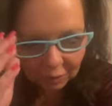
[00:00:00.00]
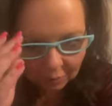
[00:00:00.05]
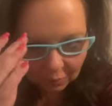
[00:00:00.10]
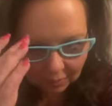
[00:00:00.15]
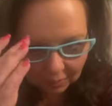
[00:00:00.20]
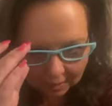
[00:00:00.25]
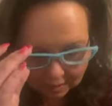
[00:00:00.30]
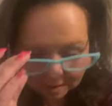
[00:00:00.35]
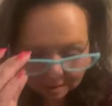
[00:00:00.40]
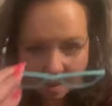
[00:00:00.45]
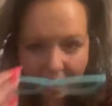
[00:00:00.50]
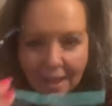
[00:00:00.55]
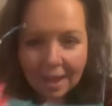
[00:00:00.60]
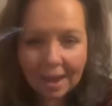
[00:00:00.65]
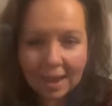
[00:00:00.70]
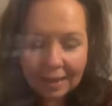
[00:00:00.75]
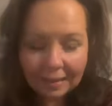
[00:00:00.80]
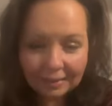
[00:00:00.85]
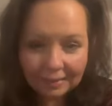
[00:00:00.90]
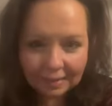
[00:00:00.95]
you that God
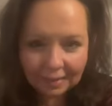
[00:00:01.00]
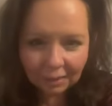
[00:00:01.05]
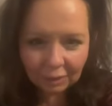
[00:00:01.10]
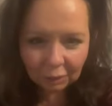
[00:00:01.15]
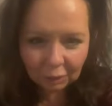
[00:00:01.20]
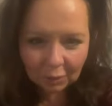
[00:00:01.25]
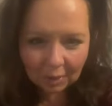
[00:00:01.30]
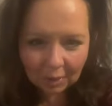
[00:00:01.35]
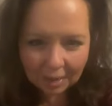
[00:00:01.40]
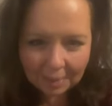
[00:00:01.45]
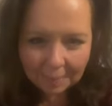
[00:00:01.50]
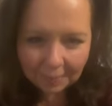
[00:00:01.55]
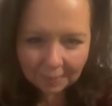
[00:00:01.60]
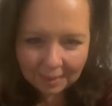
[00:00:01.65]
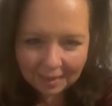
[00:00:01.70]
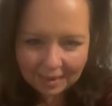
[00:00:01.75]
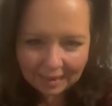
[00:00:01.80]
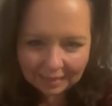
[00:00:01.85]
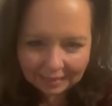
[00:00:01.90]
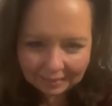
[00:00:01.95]
has such great
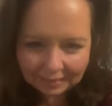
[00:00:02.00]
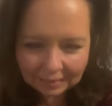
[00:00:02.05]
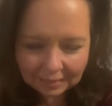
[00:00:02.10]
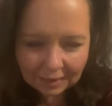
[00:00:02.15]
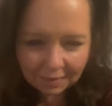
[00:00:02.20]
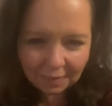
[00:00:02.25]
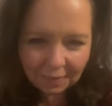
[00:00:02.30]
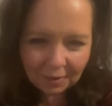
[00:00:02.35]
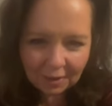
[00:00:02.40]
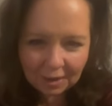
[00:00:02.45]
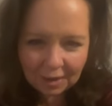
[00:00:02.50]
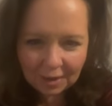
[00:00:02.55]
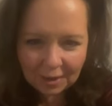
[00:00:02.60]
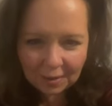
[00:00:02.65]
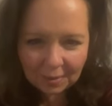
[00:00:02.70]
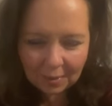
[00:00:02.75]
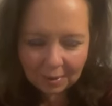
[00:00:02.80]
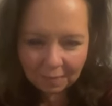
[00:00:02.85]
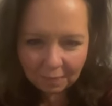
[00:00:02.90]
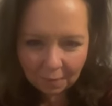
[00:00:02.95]
plans for
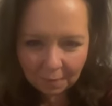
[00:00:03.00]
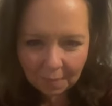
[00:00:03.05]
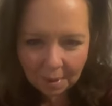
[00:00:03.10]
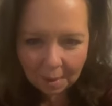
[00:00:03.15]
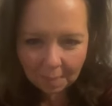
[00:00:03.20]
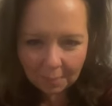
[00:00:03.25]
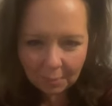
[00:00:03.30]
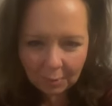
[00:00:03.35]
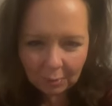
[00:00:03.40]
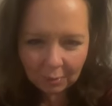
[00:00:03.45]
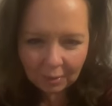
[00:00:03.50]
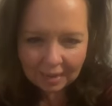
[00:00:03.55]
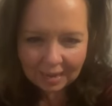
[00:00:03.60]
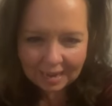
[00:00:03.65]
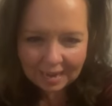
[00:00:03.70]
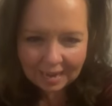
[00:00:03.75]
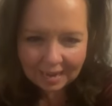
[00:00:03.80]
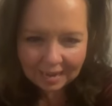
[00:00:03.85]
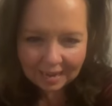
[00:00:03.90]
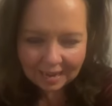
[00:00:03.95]
you and for Papua New
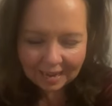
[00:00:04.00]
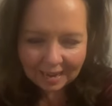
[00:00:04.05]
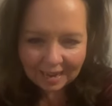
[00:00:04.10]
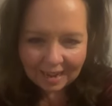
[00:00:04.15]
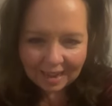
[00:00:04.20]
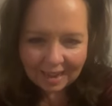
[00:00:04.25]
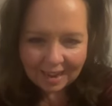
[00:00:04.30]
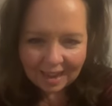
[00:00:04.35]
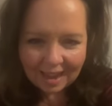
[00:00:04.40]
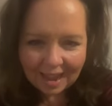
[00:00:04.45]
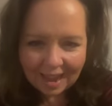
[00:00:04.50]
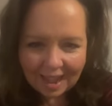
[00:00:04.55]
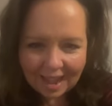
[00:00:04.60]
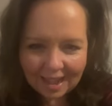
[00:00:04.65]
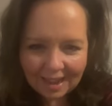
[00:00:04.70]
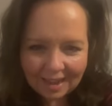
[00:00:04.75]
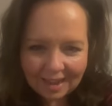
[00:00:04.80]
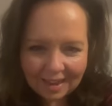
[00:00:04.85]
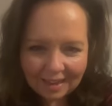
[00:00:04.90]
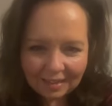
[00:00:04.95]
Guinea.
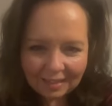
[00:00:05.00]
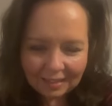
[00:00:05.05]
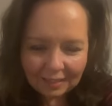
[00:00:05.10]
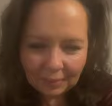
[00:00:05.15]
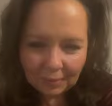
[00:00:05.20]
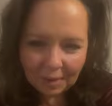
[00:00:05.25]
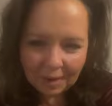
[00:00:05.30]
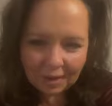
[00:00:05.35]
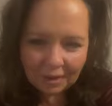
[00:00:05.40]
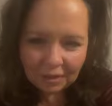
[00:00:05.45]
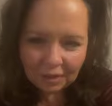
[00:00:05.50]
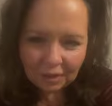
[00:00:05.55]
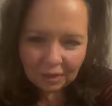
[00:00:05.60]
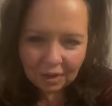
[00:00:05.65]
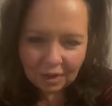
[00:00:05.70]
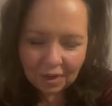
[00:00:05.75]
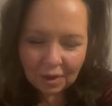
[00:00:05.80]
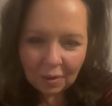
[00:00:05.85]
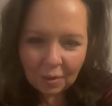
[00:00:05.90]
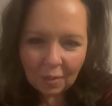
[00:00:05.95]
And I just wanted you
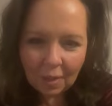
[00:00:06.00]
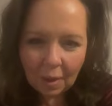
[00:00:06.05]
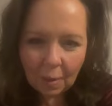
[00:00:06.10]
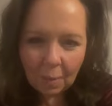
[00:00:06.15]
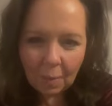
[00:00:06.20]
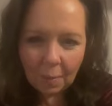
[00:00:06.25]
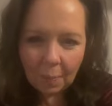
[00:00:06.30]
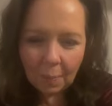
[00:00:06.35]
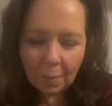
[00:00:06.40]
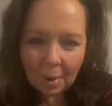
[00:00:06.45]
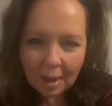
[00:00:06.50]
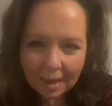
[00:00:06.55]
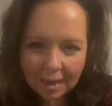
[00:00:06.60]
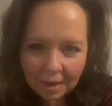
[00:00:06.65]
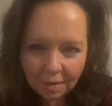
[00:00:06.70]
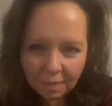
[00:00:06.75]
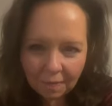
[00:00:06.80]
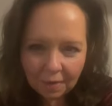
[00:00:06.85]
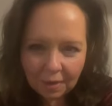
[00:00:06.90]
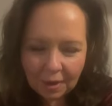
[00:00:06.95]
to know that we're
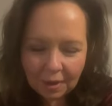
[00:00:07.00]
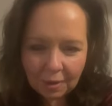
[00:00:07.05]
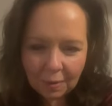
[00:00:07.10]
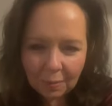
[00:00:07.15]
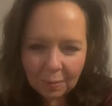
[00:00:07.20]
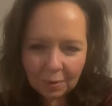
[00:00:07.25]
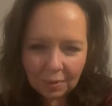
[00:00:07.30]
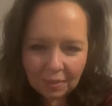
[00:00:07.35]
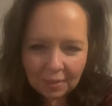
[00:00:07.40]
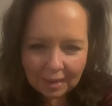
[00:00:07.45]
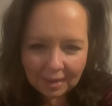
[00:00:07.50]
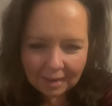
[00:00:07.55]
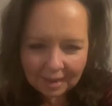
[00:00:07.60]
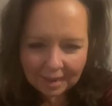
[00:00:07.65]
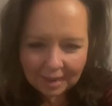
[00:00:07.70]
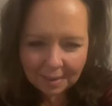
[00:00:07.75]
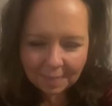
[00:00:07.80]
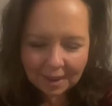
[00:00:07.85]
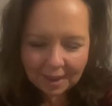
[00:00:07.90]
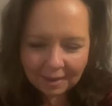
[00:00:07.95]
praying for you. We're
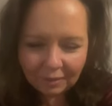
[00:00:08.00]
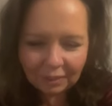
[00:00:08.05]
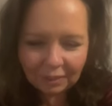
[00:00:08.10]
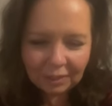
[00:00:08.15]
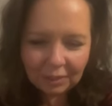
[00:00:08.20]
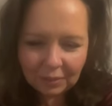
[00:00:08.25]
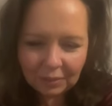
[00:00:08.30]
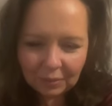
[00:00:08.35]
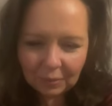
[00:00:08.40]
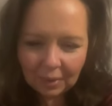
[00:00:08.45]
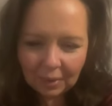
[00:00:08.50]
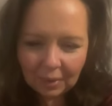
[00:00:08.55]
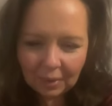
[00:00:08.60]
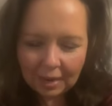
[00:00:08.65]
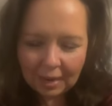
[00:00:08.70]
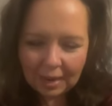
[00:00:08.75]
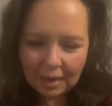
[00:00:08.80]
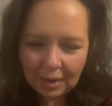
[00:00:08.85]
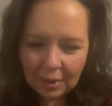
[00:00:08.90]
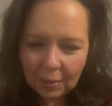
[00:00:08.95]
thinking about you.
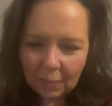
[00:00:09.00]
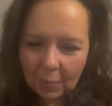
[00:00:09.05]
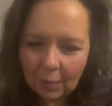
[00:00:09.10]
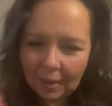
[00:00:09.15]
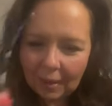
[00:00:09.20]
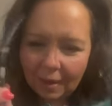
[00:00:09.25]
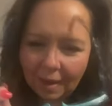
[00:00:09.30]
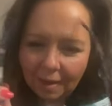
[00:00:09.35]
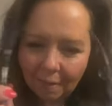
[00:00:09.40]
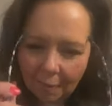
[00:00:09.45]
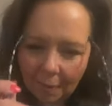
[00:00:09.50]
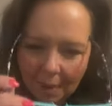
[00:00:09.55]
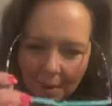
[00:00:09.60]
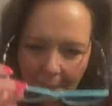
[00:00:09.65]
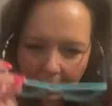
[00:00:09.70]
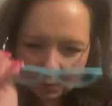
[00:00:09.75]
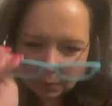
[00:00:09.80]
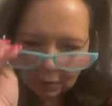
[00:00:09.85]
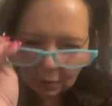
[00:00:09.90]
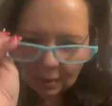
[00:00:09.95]
We love
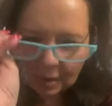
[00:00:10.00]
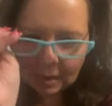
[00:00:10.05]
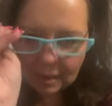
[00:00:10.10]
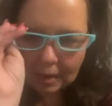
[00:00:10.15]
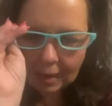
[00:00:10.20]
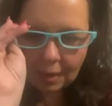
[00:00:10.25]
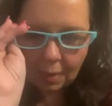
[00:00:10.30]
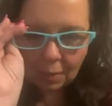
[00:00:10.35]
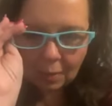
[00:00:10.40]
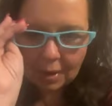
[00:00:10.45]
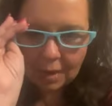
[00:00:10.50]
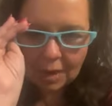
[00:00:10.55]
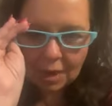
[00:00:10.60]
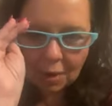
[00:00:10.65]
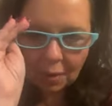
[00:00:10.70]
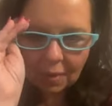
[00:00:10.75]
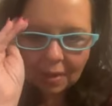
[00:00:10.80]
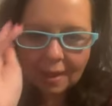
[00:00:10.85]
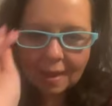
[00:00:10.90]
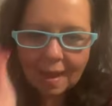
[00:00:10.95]
Papua New Guinea. We
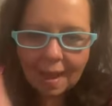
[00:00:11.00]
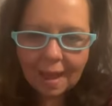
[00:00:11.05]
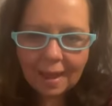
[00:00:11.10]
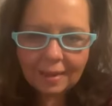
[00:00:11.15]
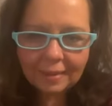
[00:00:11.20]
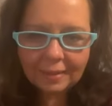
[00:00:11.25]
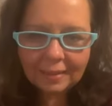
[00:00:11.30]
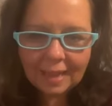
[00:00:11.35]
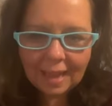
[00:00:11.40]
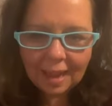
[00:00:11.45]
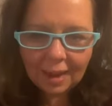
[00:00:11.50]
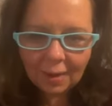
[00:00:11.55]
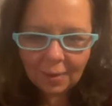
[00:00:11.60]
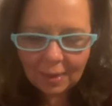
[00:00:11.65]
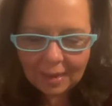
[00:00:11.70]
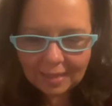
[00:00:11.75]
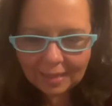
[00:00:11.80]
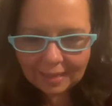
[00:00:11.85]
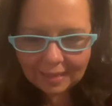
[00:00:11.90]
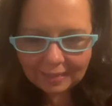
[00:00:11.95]
know that God has got
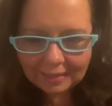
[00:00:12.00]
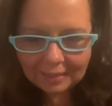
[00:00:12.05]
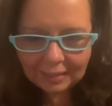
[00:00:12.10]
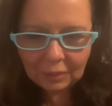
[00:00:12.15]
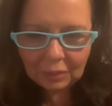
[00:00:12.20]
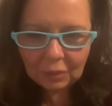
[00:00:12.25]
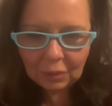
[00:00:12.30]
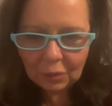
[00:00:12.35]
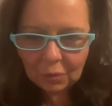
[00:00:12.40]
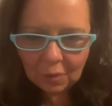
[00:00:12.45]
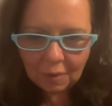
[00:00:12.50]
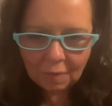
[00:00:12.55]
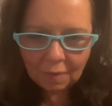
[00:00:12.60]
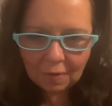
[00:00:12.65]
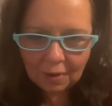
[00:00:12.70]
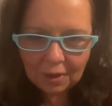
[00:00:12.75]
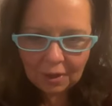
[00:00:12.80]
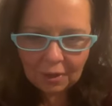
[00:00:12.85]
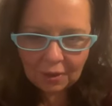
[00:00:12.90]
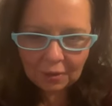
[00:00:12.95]
great things in store
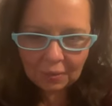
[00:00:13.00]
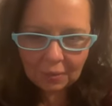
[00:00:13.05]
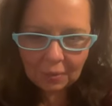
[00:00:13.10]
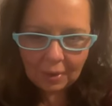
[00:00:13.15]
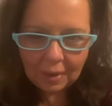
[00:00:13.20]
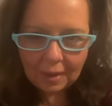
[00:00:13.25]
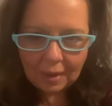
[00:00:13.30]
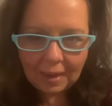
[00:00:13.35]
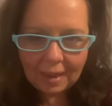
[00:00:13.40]
for you.